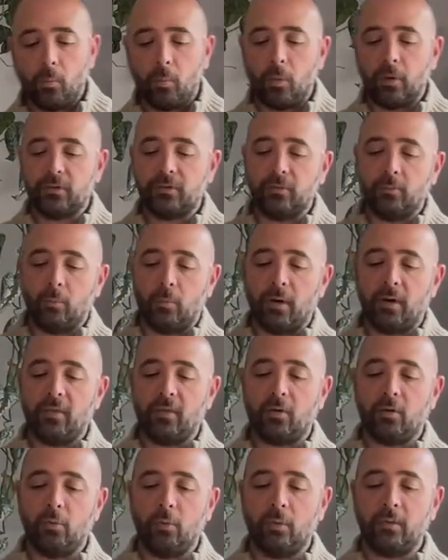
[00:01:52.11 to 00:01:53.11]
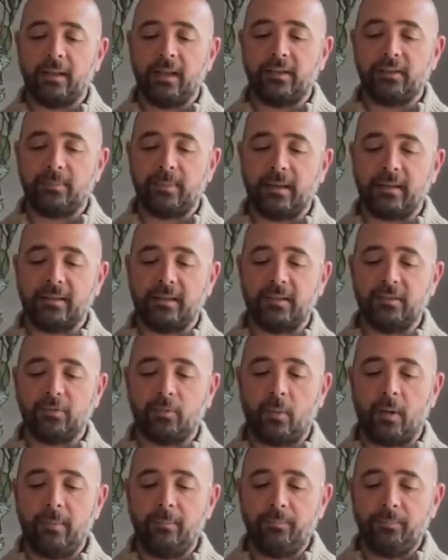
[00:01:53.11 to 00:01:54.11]
What One of the cool things about this
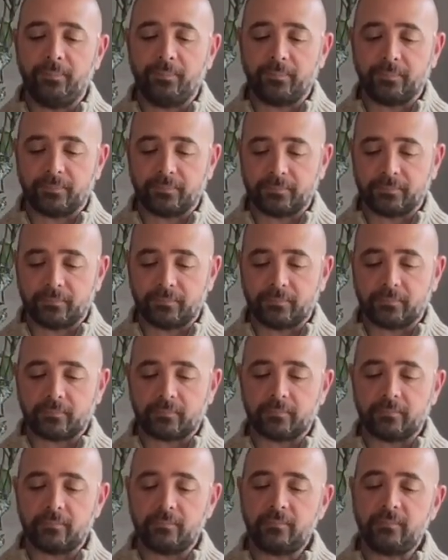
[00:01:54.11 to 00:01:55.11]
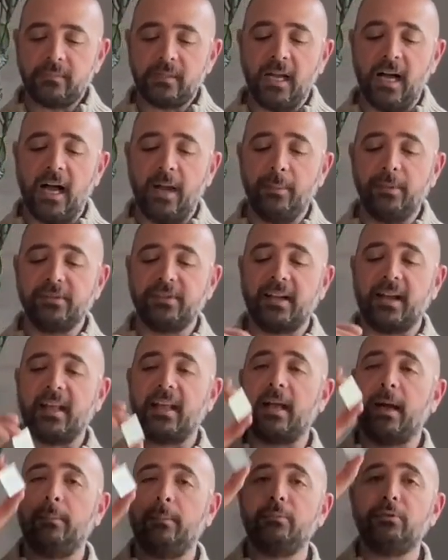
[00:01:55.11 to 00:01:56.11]
one um, is that it
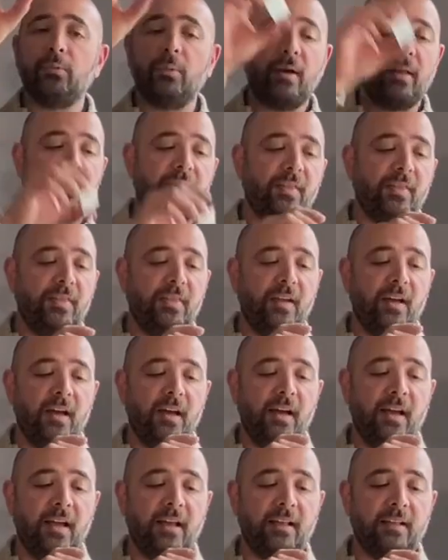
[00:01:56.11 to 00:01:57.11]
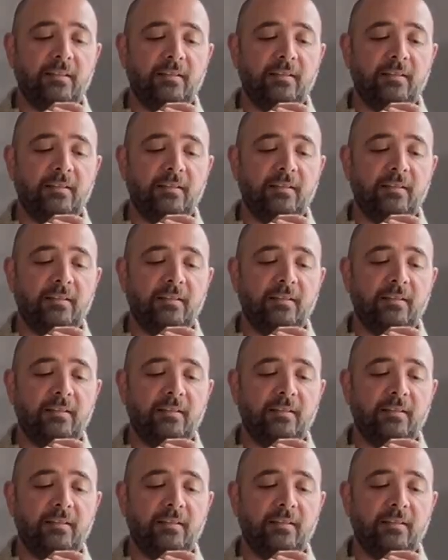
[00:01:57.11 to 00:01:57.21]
comes with the